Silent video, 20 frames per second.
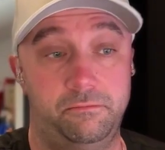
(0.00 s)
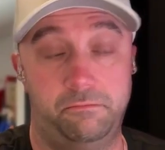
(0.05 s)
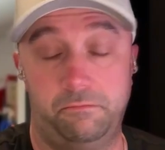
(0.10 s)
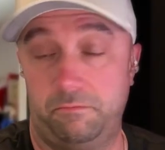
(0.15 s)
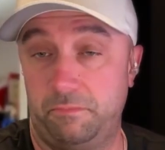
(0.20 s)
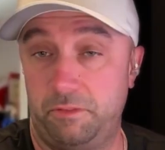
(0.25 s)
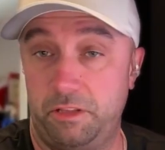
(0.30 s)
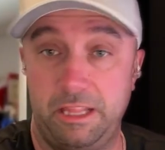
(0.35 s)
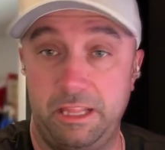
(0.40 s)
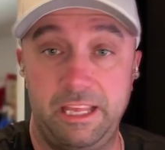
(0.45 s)

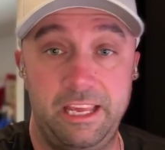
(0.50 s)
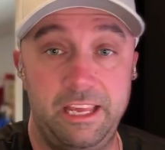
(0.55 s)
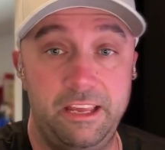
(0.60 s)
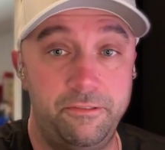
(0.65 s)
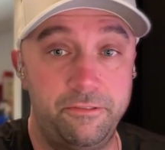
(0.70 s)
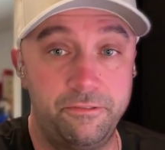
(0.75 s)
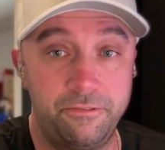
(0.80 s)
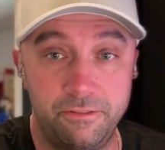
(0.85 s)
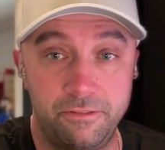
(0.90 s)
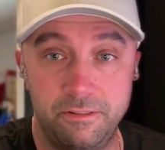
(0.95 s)

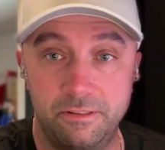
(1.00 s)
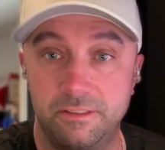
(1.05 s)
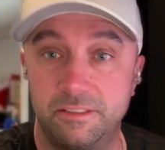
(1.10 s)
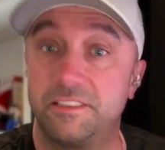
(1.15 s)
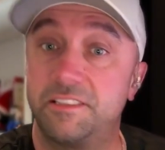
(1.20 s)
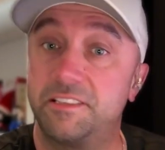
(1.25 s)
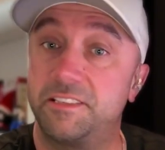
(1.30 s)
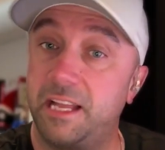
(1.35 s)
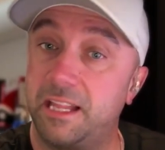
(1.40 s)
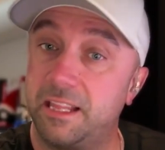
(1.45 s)
leave,
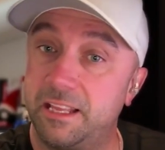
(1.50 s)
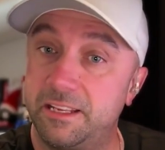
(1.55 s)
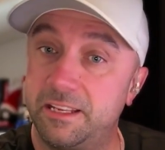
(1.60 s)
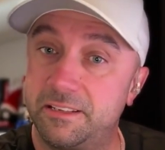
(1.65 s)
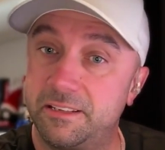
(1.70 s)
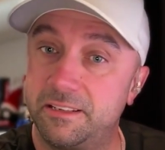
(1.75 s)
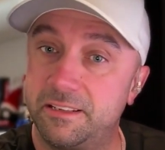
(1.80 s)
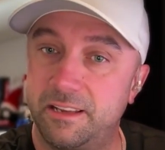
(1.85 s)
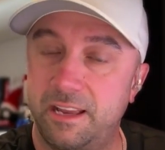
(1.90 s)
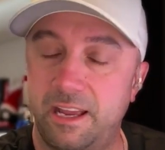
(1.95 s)
sell
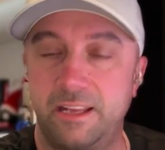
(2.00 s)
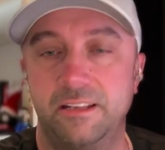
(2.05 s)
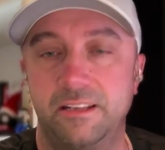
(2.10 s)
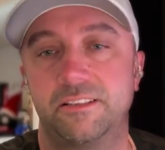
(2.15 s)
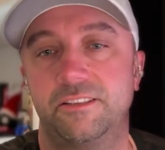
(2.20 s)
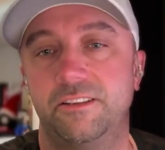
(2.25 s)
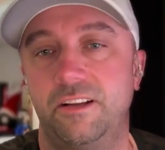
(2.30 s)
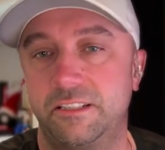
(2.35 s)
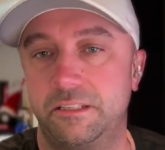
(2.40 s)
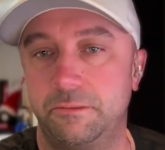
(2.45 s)
it, and
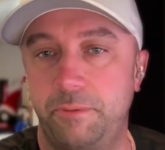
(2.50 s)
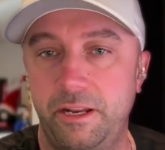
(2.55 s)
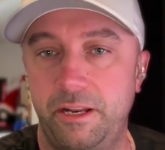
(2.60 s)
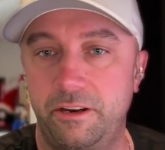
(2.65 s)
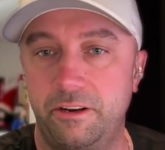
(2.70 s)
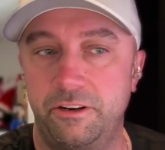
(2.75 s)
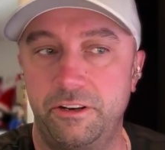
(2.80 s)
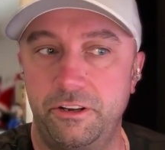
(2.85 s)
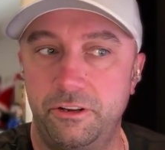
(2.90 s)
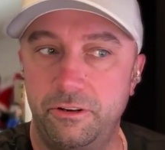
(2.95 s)
it's not
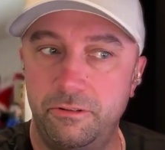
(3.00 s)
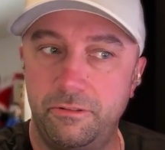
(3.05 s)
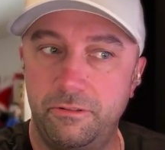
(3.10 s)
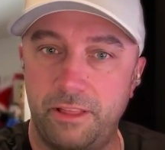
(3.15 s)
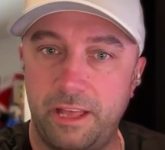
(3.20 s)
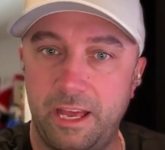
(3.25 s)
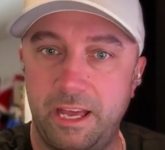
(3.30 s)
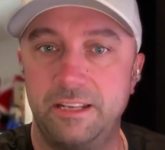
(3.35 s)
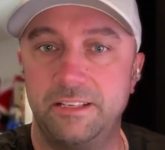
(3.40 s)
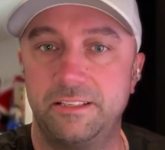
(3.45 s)
dependent on you.
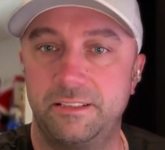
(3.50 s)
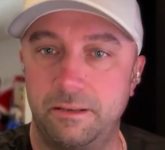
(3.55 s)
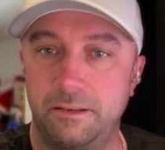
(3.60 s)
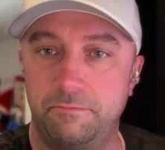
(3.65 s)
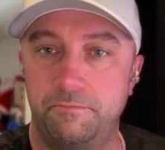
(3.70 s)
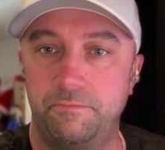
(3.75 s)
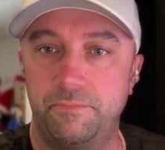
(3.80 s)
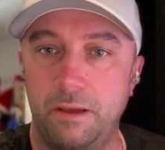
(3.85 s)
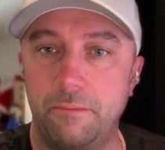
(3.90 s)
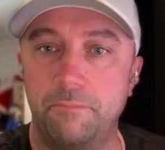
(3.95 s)
That is a
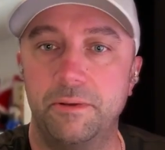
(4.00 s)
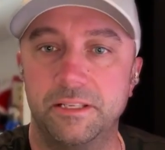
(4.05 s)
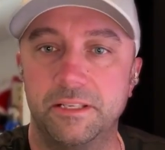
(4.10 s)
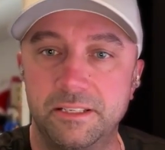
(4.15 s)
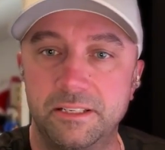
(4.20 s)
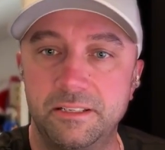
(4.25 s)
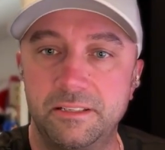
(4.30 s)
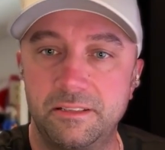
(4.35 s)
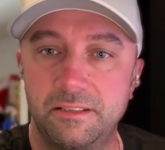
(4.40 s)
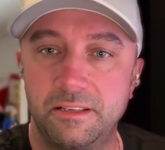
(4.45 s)

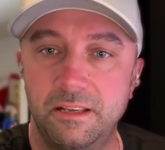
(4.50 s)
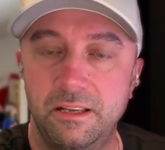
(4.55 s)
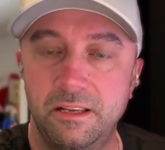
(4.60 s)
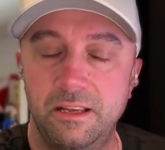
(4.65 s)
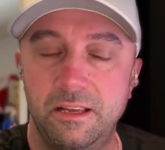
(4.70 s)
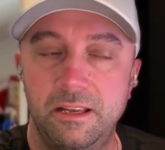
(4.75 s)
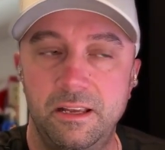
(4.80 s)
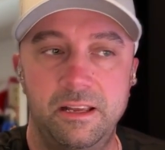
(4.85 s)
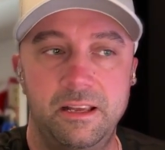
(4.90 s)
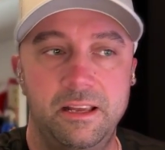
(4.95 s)
business.
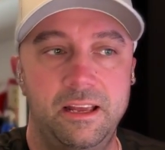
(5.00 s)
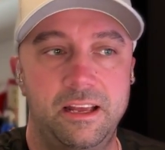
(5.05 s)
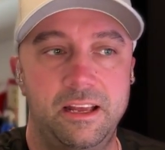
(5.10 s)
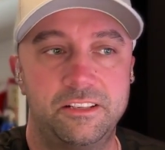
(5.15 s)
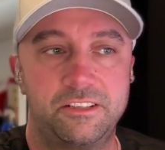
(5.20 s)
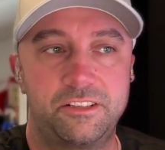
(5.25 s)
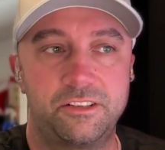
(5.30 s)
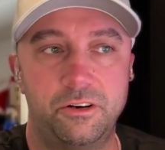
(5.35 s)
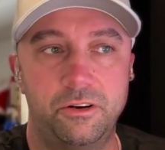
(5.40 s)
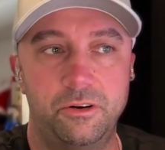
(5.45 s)

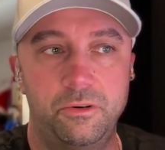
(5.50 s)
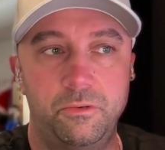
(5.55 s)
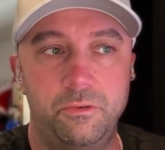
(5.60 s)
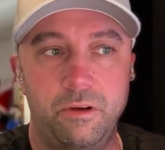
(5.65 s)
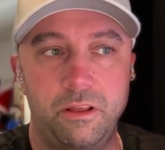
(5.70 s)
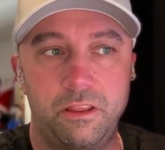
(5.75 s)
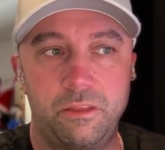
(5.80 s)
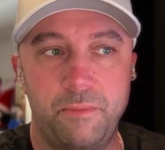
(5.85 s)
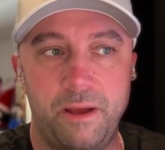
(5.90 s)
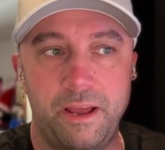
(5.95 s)
And so
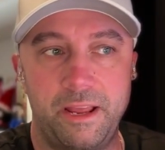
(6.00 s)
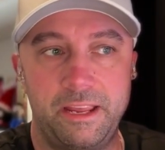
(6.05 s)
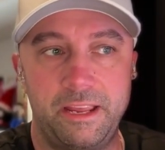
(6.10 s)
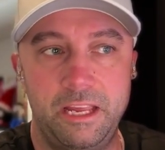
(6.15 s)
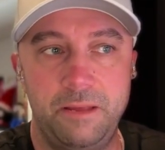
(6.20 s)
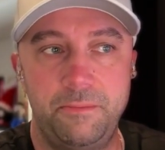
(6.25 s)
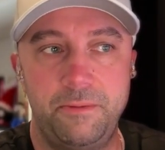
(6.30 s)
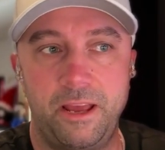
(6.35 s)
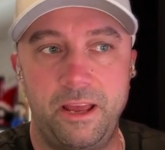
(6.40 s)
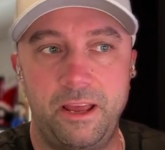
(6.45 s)
with my
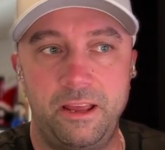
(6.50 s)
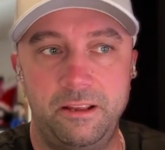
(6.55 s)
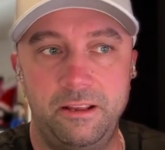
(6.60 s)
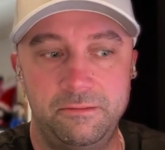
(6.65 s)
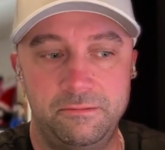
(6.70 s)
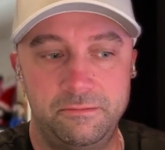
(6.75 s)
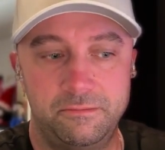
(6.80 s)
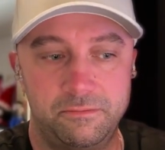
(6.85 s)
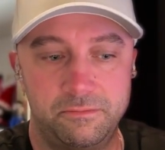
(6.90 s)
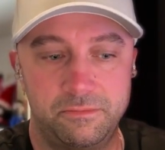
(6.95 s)
eBay
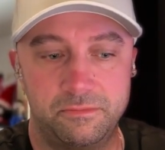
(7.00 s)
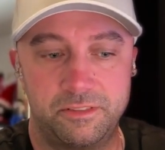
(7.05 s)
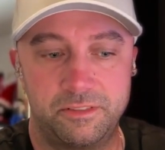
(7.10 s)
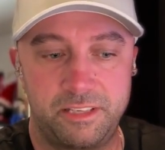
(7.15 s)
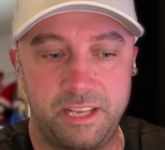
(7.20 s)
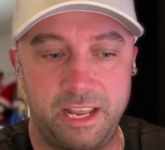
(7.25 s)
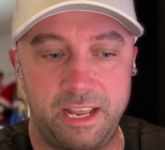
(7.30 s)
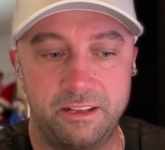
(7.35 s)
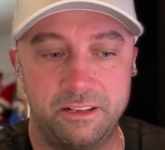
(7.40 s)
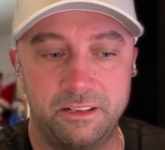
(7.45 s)

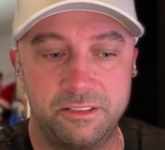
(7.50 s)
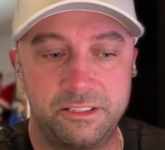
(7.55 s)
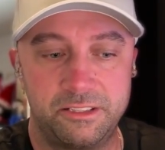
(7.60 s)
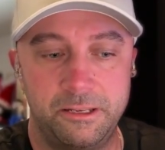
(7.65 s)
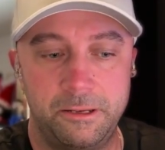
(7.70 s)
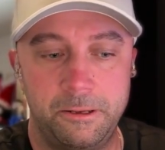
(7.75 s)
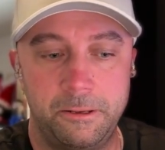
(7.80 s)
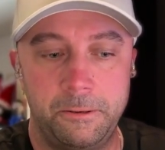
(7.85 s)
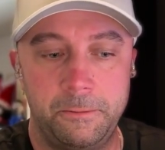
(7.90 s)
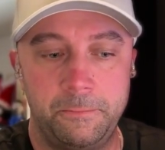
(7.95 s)
sales,
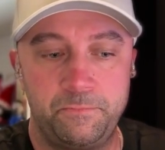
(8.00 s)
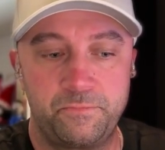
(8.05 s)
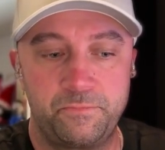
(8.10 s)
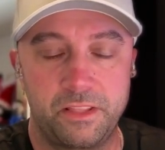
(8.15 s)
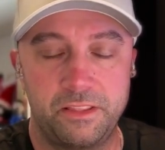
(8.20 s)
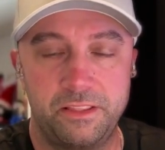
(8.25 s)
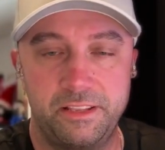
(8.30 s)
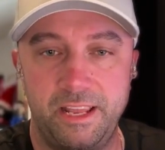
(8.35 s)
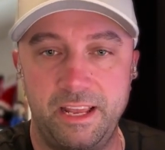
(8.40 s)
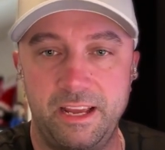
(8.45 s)

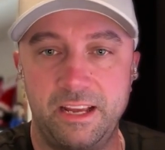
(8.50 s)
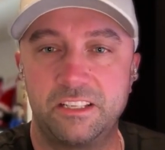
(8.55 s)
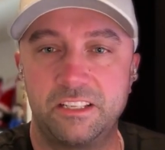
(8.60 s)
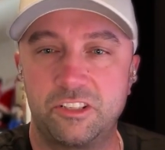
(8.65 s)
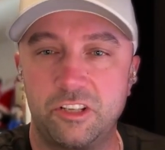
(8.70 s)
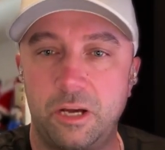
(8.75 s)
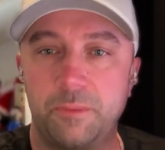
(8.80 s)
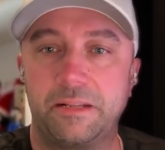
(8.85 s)
the day I stopped